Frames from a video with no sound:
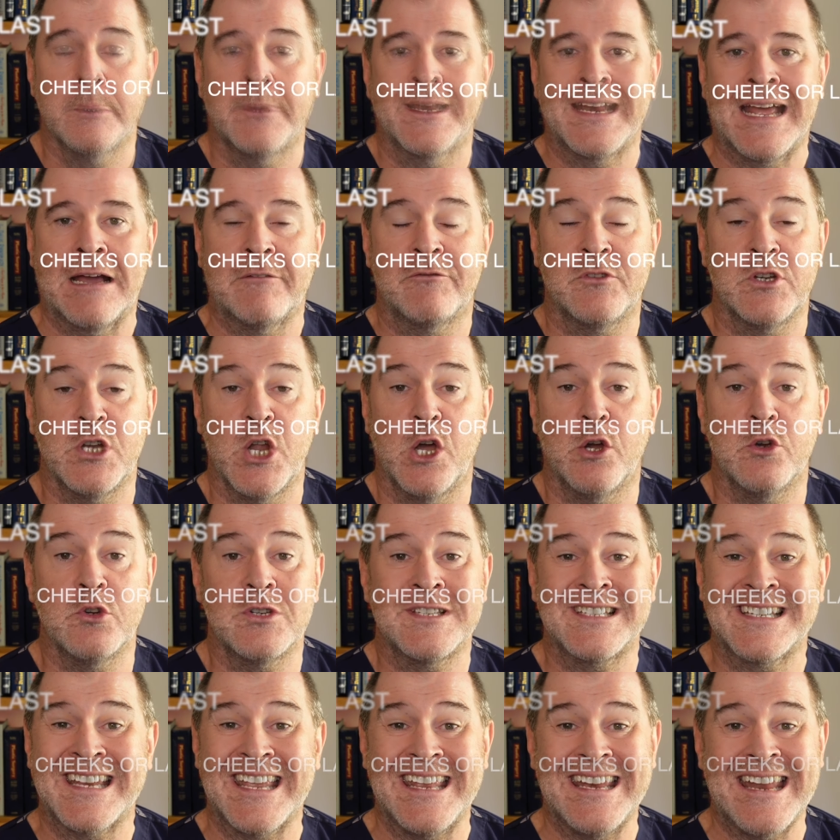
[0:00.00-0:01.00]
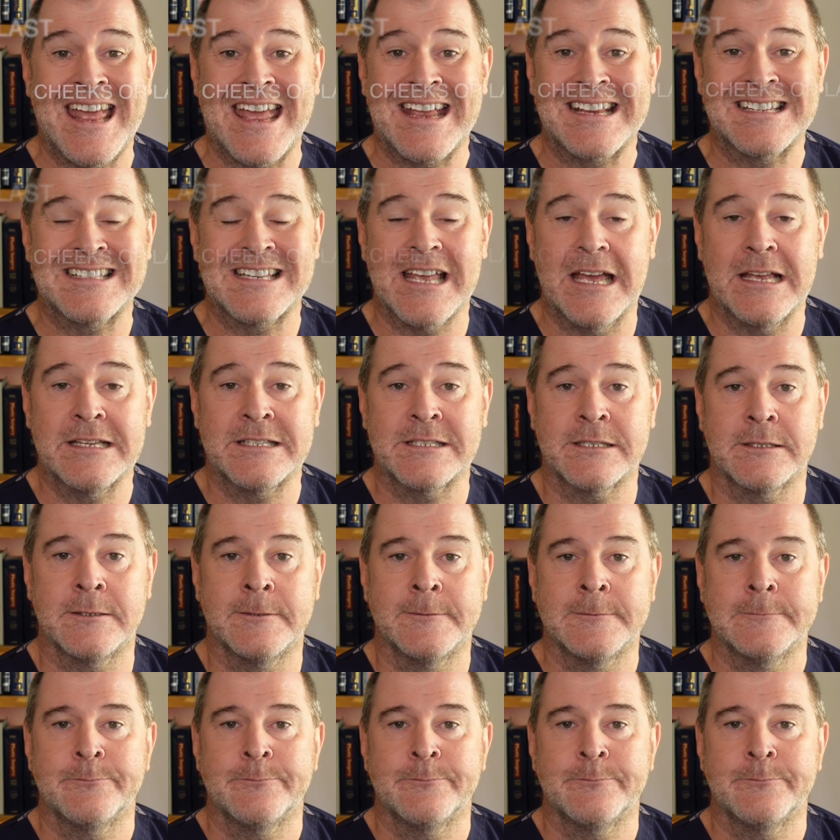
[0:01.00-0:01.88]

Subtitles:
but have no skin excess,